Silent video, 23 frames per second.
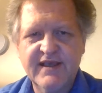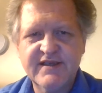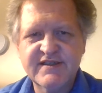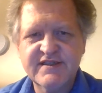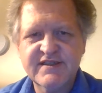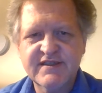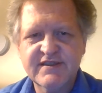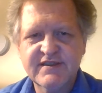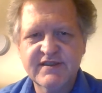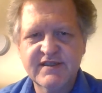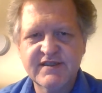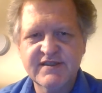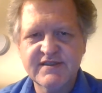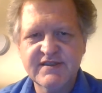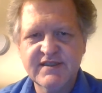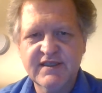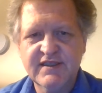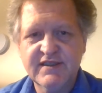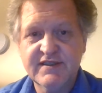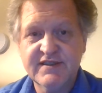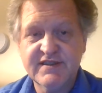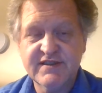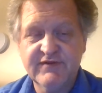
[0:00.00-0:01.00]
just
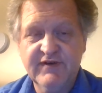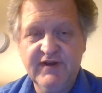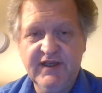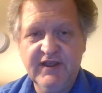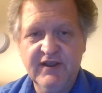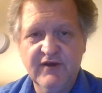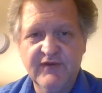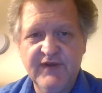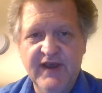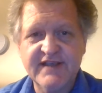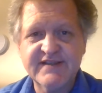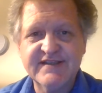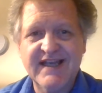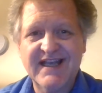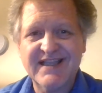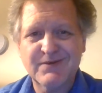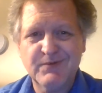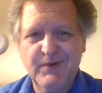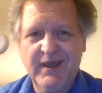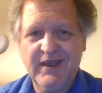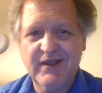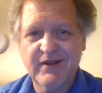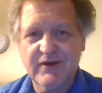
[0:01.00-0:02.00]
listening to this video. That's not
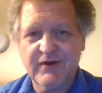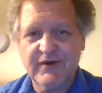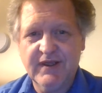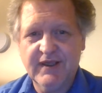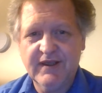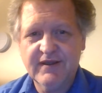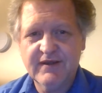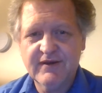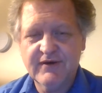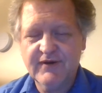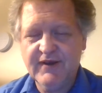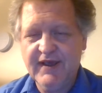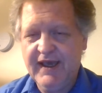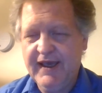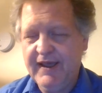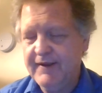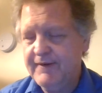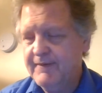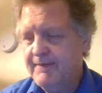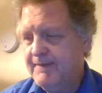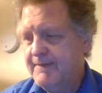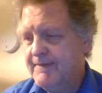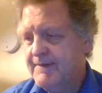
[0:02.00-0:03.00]
the way you learn it, okay?
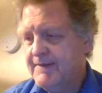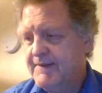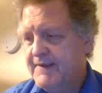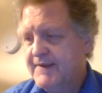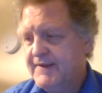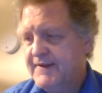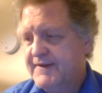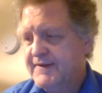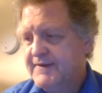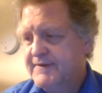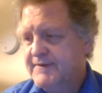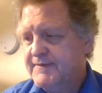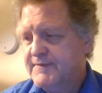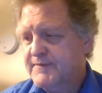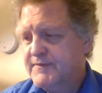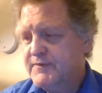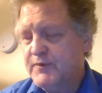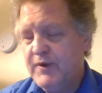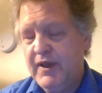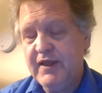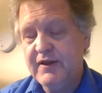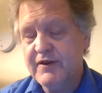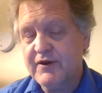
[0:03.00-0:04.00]

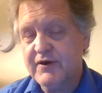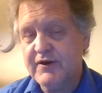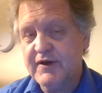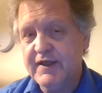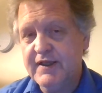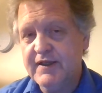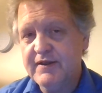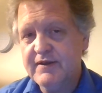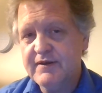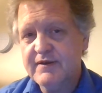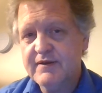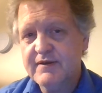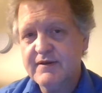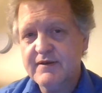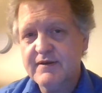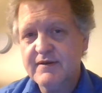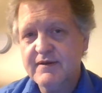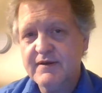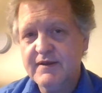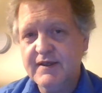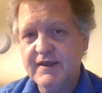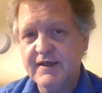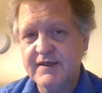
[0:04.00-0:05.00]
The way you learn it
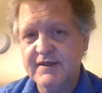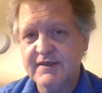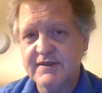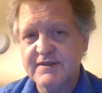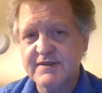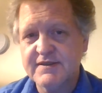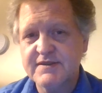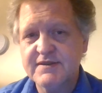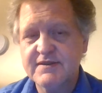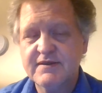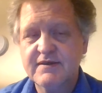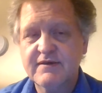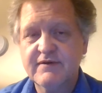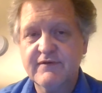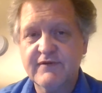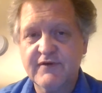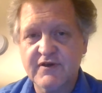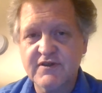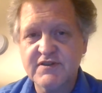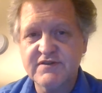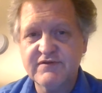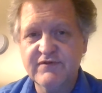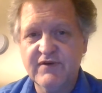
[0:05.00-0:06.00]
is,
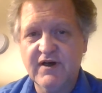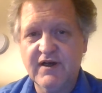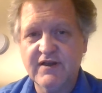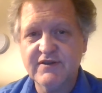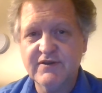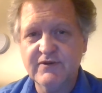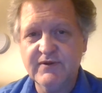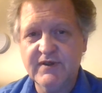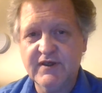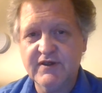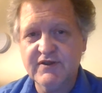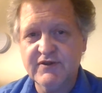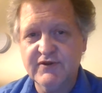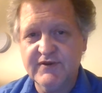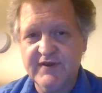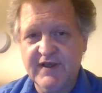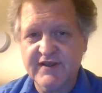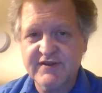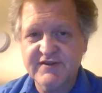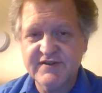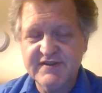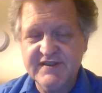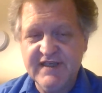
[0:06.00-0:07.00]
first of all, do ear tuning
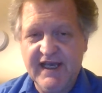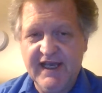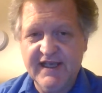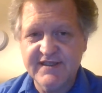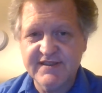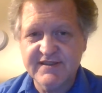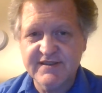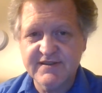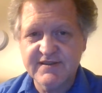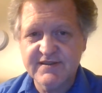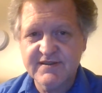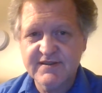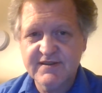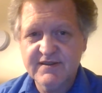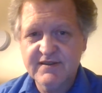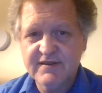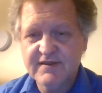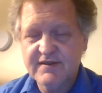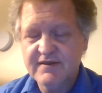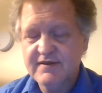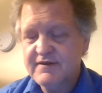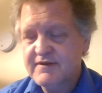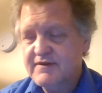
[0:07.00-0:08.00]
exercises.
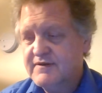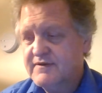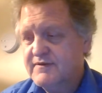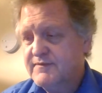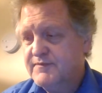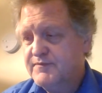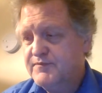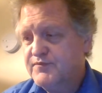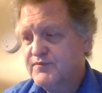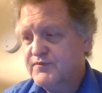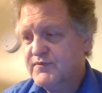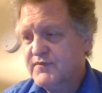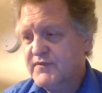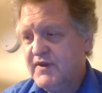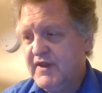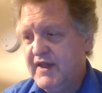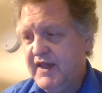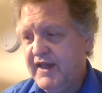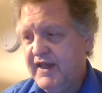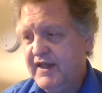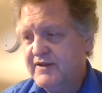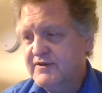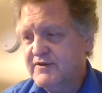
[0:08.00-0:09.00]

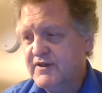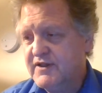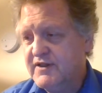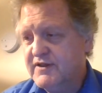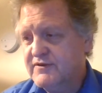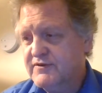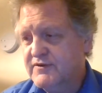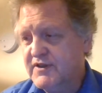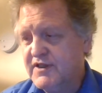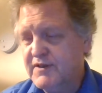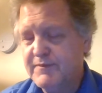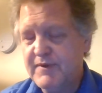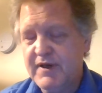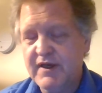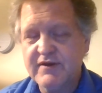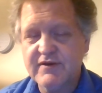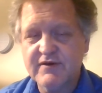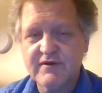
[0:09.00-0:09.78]
Okay, look at my